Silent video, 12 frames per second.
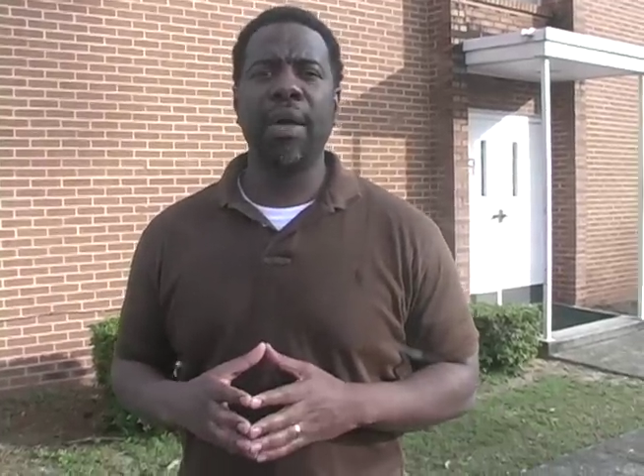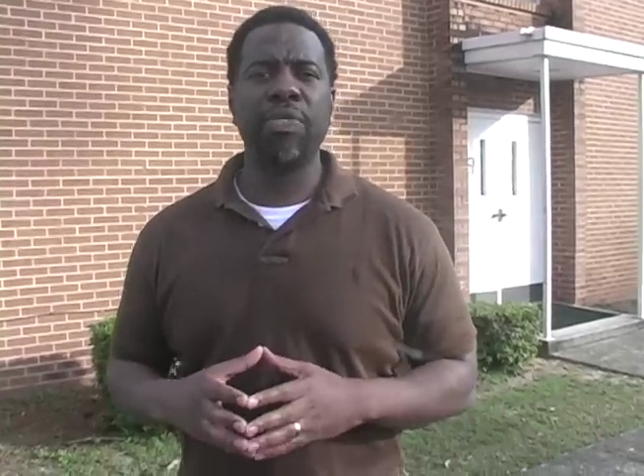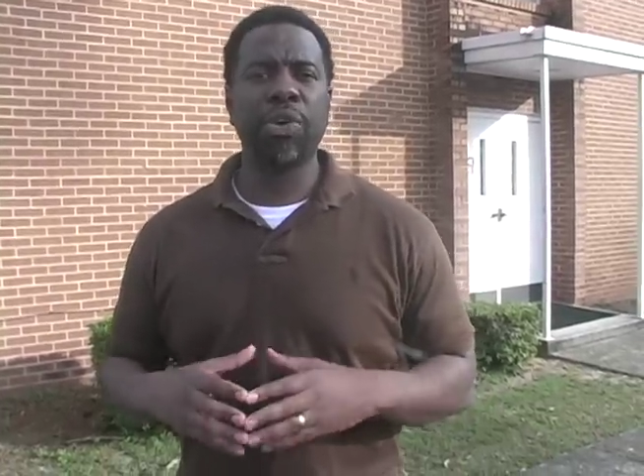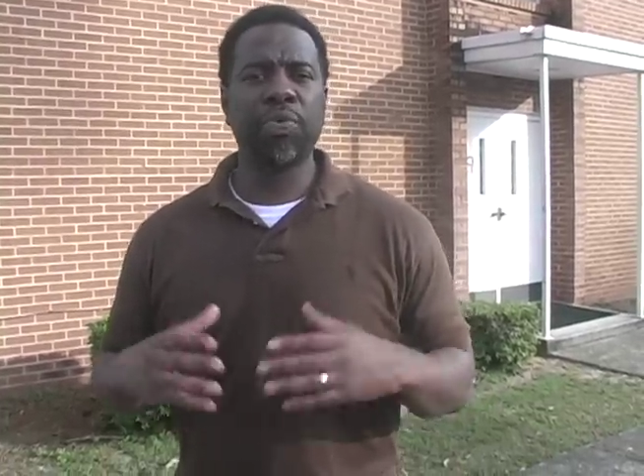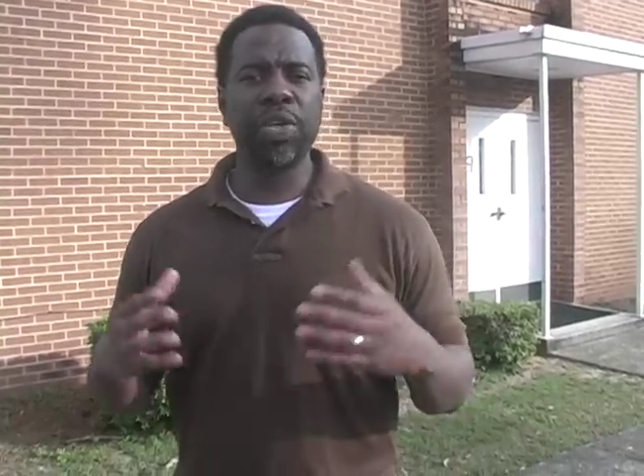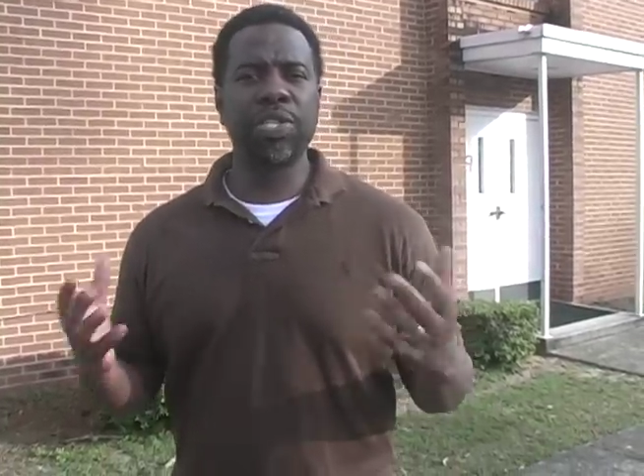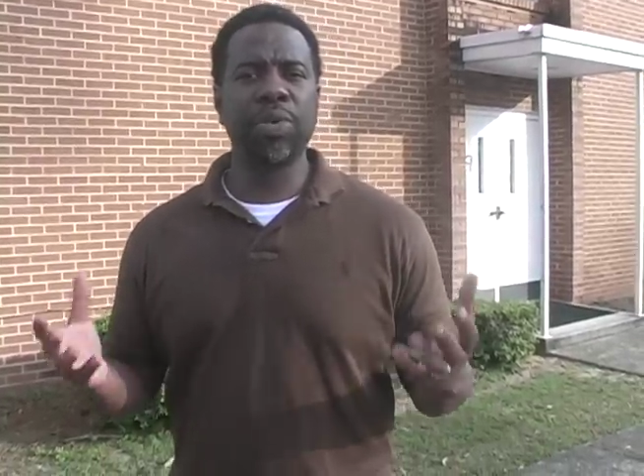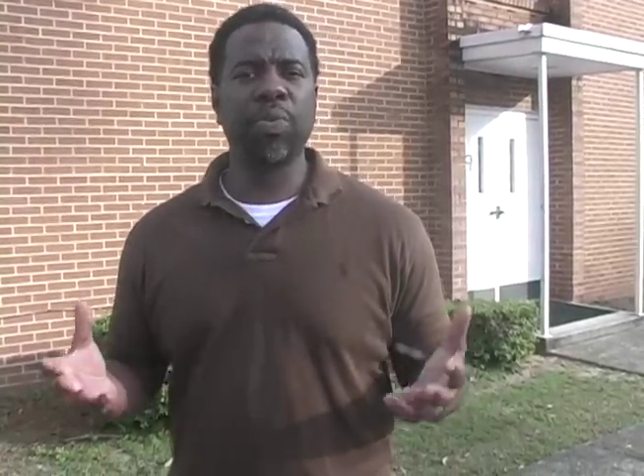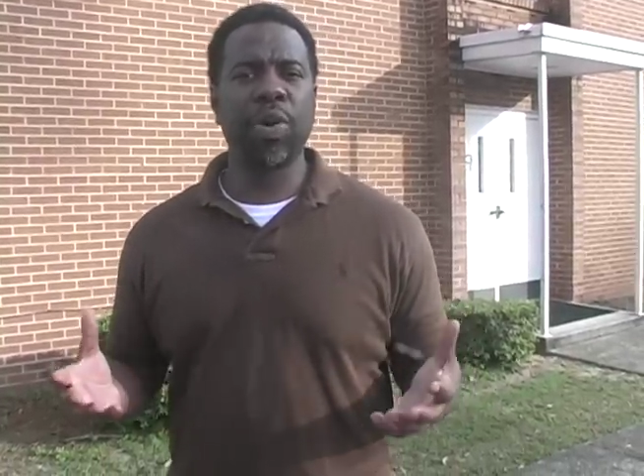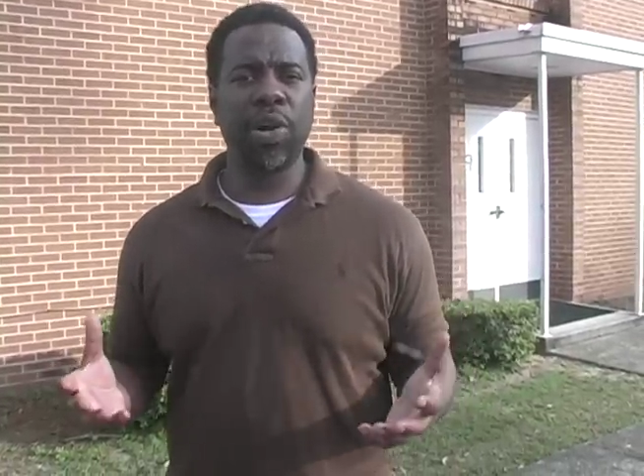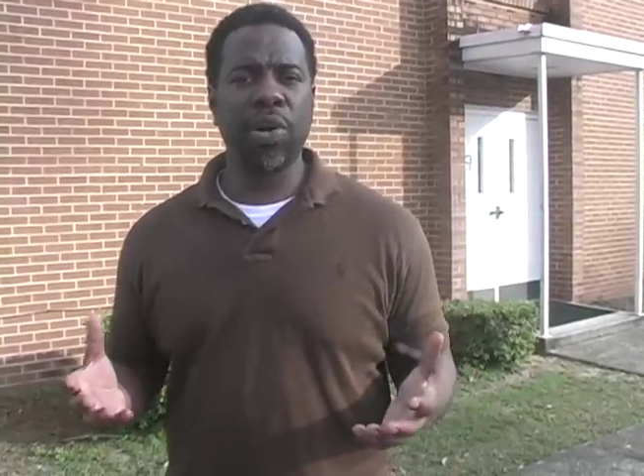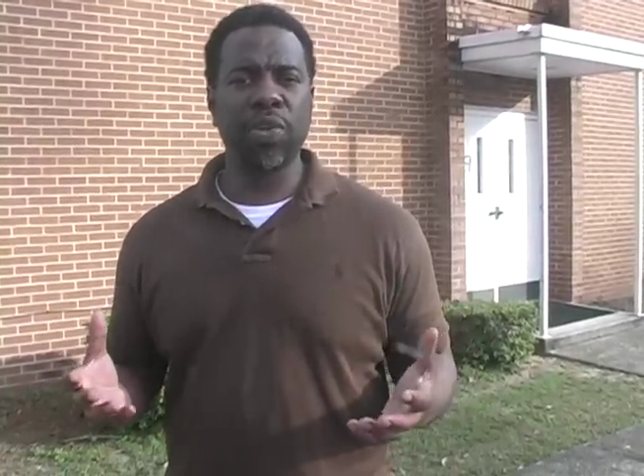the Christian
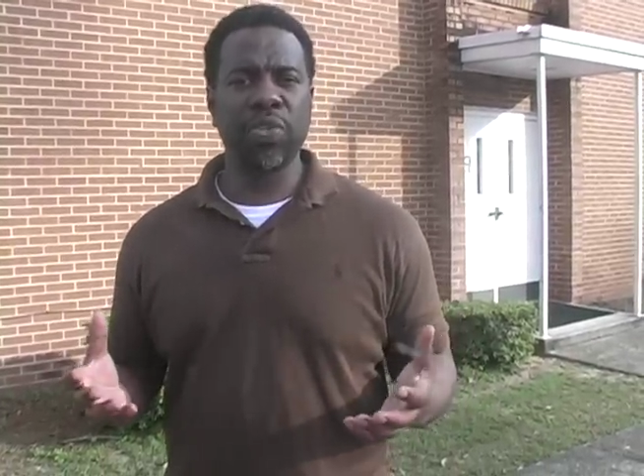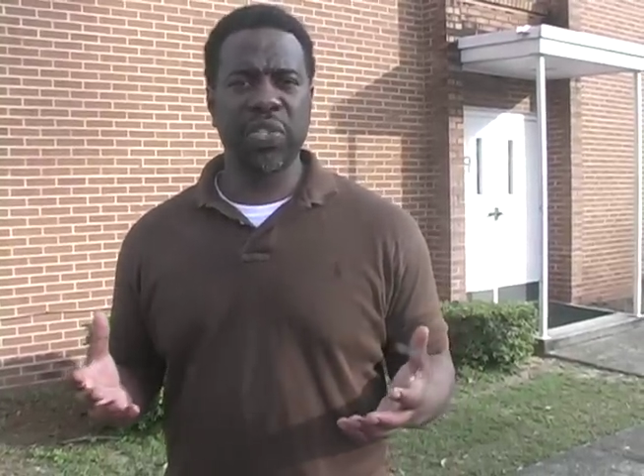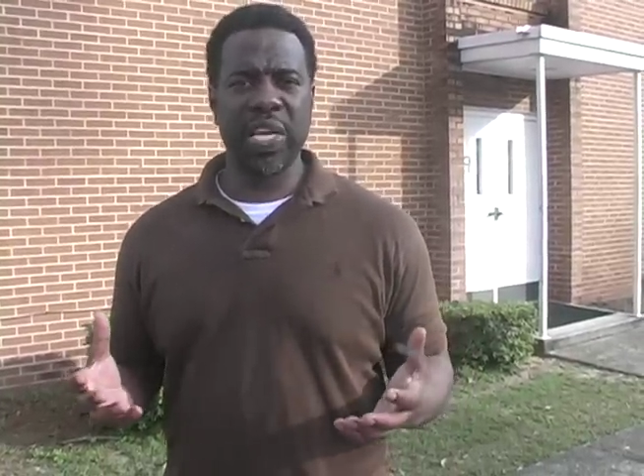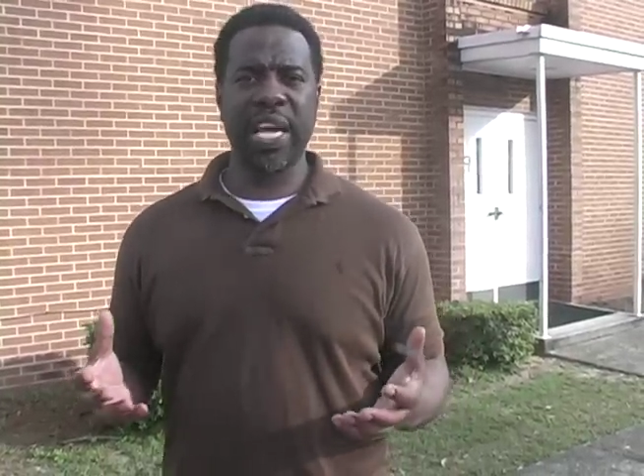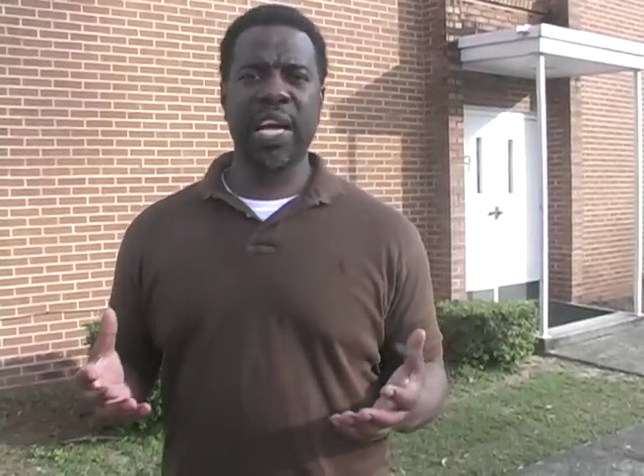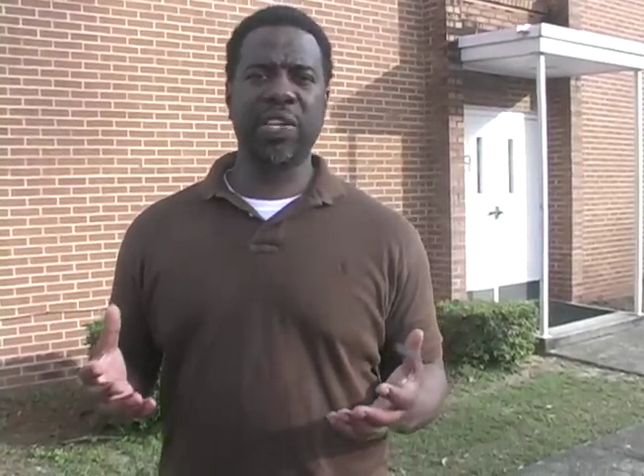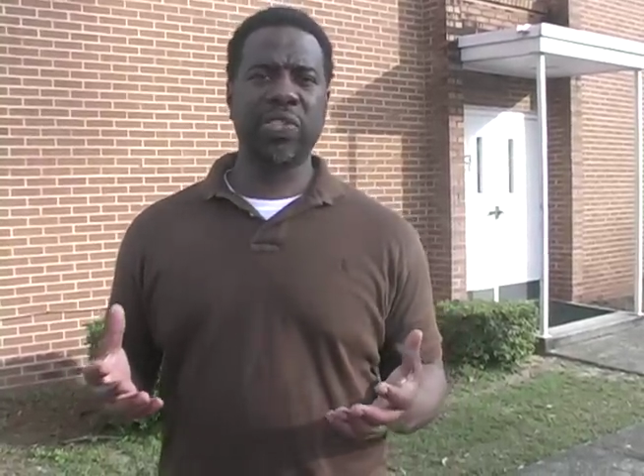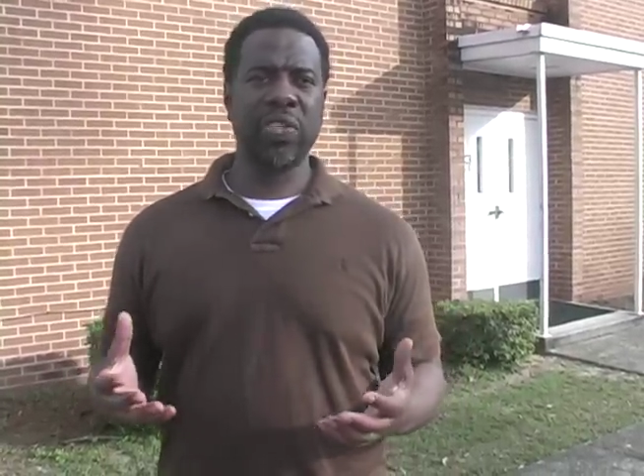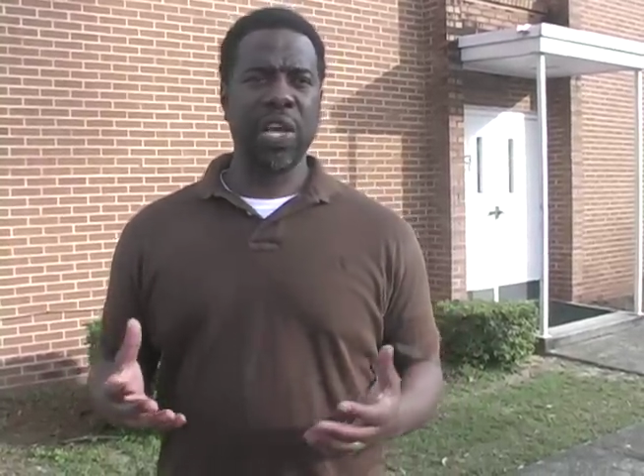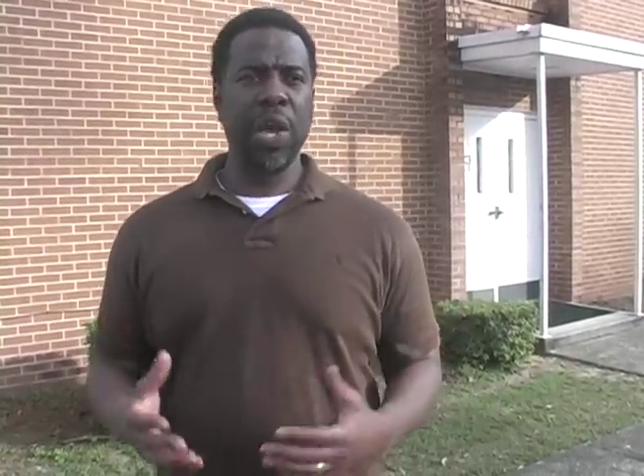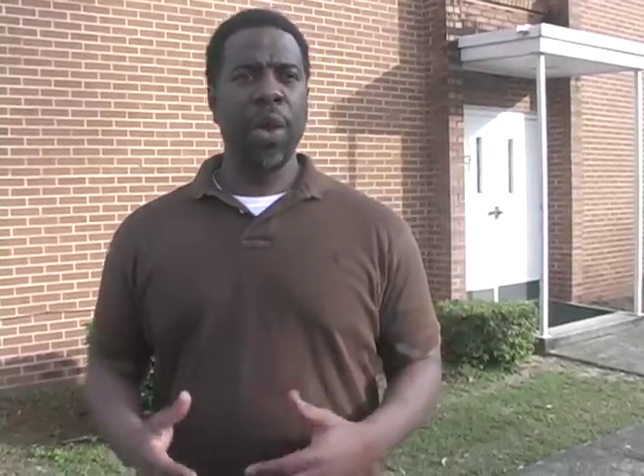world says,